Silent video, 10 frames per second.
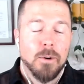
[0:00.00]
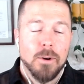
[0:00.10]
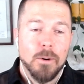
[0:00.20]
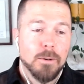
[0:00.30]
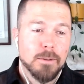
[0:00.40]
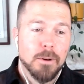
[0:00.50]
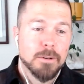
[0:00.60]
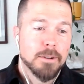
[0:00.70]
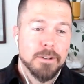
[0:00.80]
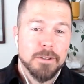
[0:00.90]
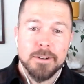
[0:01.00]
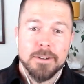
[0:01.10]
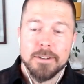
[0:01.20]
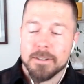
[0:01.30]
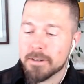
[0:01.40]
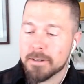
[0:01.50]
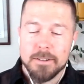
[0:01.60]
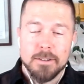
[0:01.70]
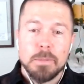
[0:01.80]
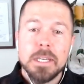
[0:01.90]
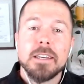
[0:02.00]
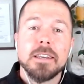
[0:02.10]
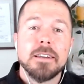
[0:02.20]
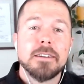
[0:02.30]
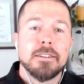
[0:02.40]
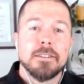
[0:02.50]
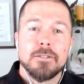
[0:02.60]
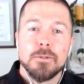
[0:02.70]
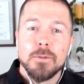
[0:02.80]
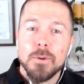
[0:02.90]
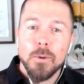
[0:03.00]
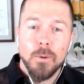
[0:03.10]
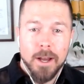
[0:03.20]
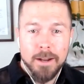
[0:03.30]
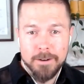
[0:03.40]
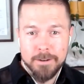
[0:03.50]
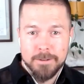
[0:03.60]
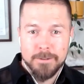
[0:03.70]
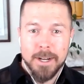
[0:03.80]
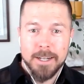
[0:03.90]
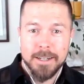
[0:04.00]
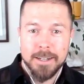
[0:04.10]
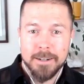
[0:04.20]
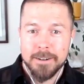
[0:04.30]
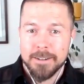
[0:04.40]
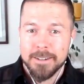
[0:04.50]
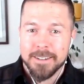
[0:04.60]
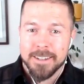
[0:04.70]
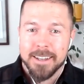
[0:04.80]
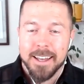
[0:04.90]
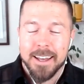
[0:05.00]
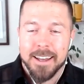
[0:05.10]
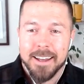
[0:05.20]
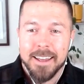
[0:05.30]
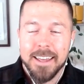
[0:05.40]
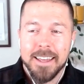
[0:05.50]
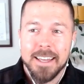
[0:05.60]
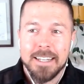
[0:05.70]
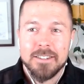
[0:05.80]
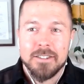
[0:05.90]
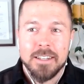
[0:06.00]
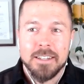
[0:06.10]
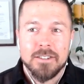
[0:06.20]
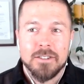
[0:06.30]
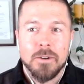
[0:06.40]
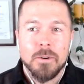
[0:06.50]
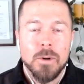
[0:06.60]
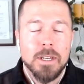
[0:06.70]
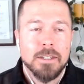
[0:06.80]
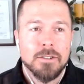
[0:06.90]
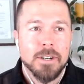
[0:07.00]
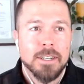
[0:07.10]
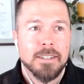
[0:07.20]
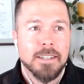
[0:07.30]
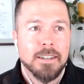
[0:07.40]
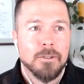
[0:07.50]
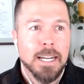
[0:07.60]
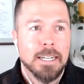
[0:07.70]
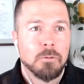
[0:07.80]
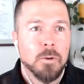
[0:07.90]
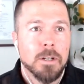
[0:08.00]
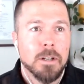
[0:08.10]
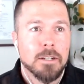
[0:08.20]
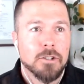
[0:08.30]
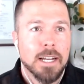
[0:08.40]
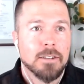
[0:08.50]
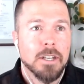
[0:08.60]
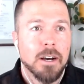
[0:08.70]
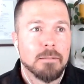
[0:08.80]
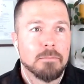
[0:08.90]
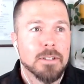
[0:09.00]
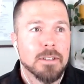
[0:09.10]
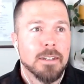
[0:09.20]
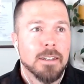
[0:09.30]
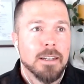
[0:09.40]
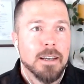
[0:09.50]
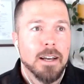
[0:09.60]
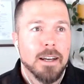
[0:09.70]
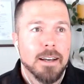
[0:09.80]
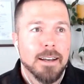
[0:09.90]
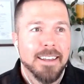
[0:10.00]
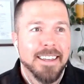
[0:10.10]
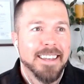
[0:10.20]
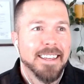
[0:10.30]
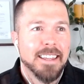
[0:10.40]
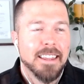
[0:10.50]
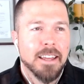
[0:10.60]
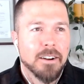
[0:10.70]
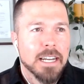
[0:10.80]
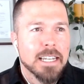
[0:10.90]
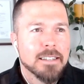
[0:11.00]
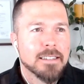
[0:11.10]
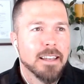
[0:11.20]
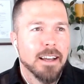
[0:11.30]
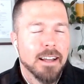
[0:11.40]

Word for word: Oh, oh, oh, you're you're speaking to the choir right here. Uh, it, it's it's so interesting, right? When a child comes, uh, there is